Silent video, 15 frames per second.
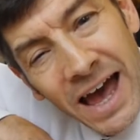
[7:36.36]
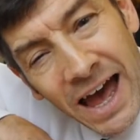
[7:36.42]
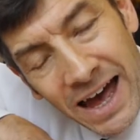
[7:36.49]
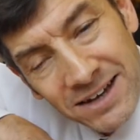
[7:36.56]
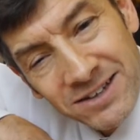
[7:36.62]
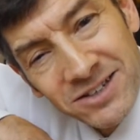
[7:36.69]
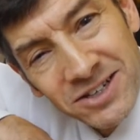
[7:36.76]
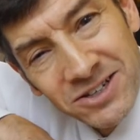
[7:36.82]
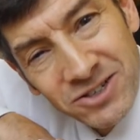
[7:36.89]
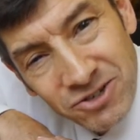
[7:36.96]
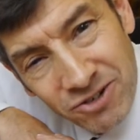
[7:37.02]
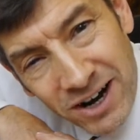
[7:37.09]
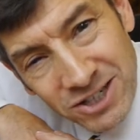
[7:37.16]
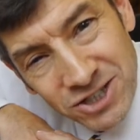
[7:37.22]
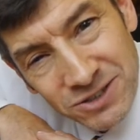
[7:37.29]
and
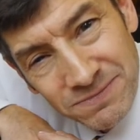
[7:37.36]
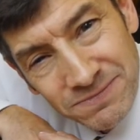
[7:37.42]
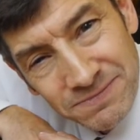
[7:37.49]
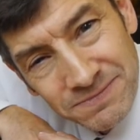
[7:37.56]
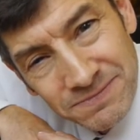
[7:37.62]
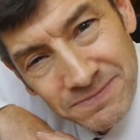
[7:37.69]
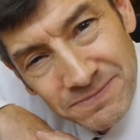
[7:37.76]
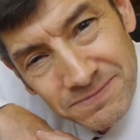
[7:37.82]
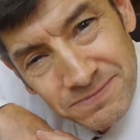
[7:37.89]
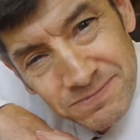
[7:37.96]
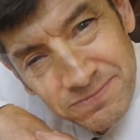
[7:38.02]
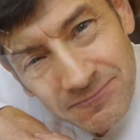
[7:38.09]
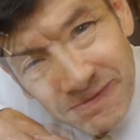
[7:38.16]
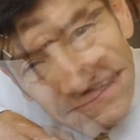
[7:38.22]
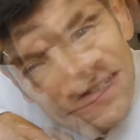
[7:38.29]
contraction.
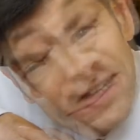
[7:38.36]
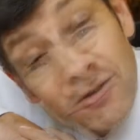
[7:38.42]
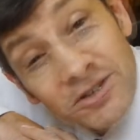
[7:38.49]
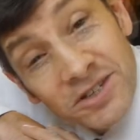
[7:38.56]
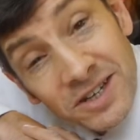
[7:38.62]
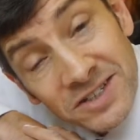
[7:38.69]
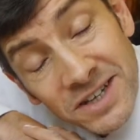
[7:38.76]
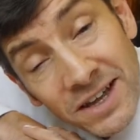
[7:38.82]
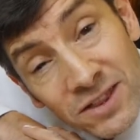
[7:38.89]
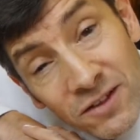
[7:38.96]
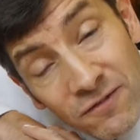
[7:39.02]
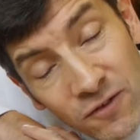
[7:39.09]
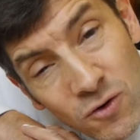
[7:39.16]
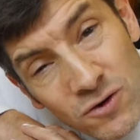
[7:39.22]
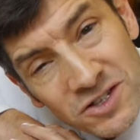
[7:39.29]
So, as I said, the
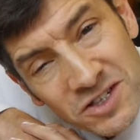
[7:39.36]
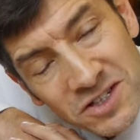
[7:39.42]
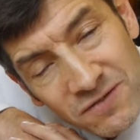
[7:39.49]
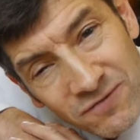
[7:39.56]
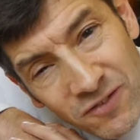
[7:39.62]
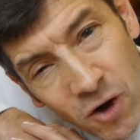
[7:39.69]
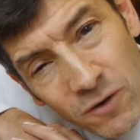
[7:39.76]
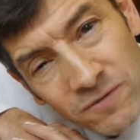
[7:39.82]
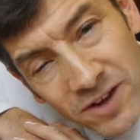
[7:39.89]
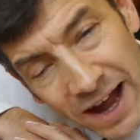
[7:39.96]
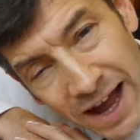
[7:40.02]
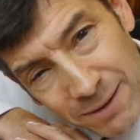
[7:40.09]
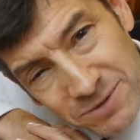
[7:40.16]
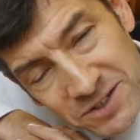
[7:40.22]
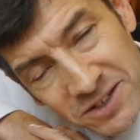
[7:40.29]
forces involved are
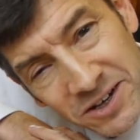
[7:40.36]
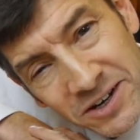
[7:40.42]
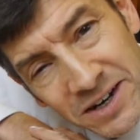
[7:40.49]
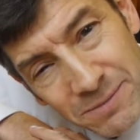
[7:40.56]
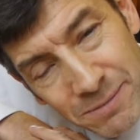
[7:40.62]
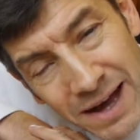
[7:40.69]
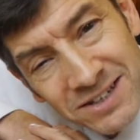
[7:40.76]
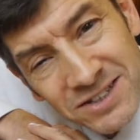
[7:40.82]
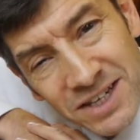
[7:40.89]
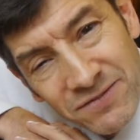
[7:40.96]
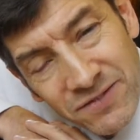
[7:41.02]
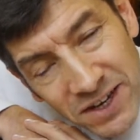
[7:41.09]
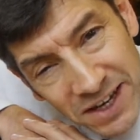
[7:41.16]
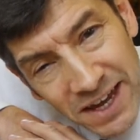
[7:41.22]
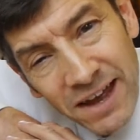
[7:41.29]
absolutely
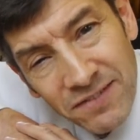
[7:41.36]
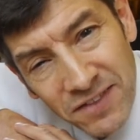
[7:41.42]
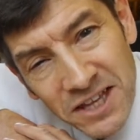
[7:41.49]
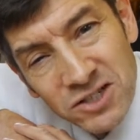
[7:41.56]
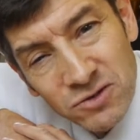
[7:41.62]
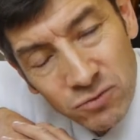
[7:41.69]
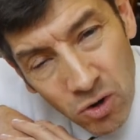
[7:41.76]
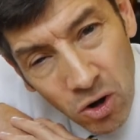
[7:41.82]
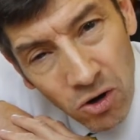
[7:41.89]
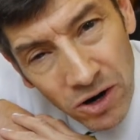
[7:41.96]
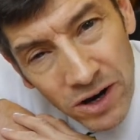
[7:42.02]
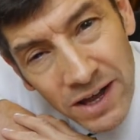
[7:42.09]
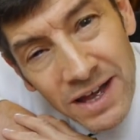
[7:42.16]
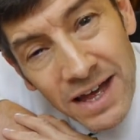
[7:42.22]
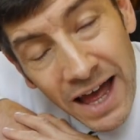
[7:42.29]
massive, and get this
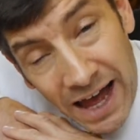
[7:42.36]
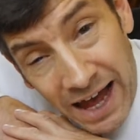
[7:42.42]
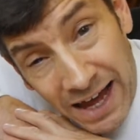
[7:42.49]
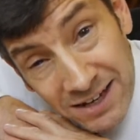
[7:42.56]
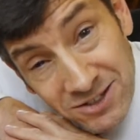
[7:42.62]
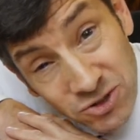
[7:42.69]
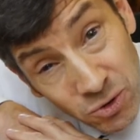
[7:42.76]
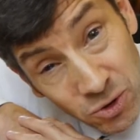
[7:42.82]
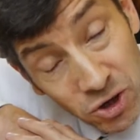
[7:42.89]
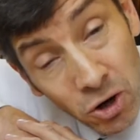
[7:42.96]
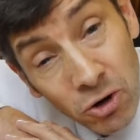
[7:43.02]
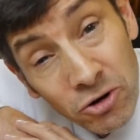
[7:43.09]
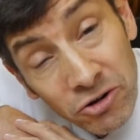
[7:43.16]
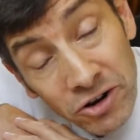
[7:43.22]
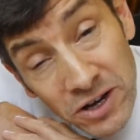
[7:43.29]
wrong and your
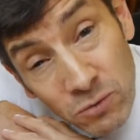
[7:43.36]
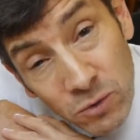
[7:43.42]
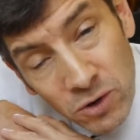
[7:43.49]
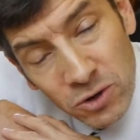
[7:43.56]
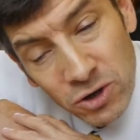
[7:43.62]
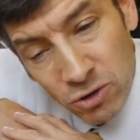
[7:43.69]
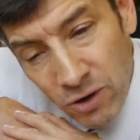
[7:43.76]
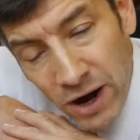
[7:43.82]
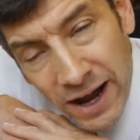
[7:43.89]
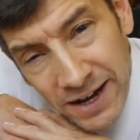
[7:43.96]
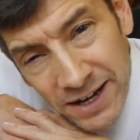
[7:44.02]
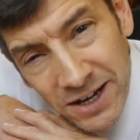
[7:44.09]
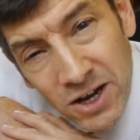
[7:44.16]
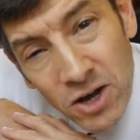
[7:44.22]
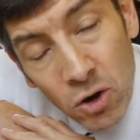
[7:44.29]
concrete will
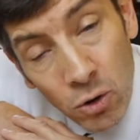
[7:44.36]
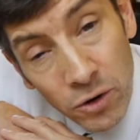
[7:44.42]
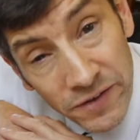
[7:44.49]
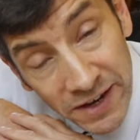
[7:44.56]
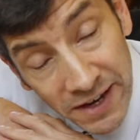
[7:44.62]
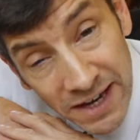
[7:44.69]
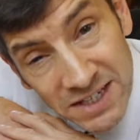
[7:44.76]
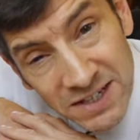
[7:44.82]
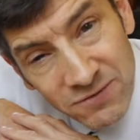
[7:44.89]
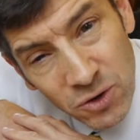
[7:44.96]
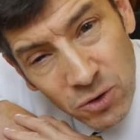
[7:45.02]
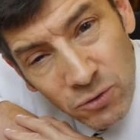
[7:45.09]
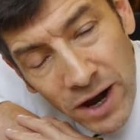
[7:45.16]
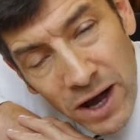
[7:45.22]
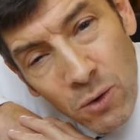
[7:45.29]
crack, or in the case of
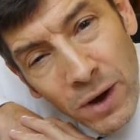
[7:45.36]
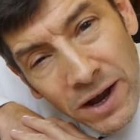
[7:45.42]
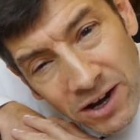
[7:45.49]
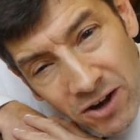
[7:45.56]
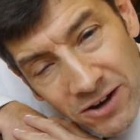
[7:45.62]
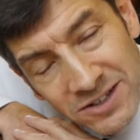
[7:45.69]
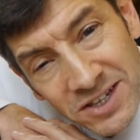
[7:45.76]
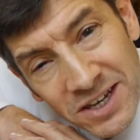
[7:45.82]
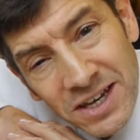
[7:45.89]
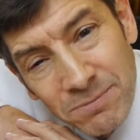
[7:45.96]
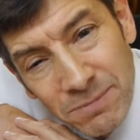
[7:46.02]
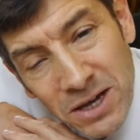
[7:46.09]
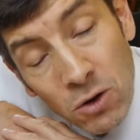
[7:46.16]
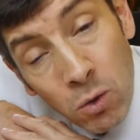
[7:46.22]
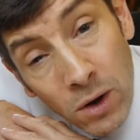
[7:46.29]
your railway lines, it can
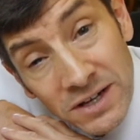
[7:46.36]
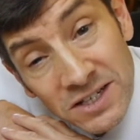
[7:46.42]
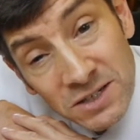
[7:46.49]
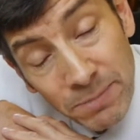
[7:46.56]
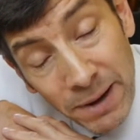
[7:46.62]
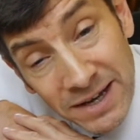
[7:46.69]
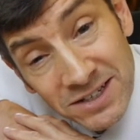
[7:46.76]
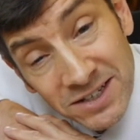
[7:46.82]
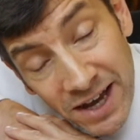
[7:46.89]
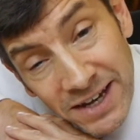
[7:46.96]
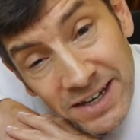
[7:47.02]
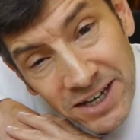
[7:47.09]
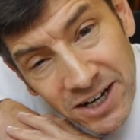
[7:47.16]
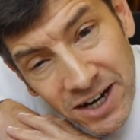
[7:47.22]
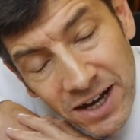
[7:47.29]
be quite
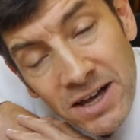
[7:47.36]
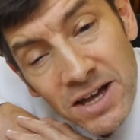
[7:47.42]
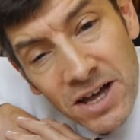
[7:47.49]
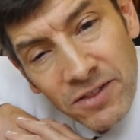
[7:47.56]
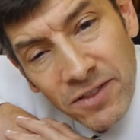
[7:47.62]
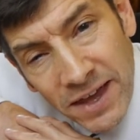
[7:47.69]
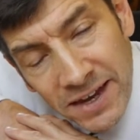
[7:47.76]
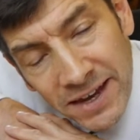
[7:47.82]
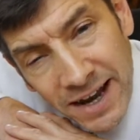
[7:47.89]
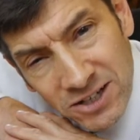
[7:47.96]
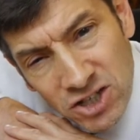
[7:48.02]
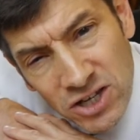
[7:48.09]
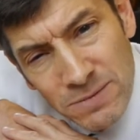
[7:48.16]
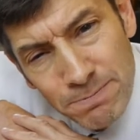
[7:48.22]
spectacular. They can actually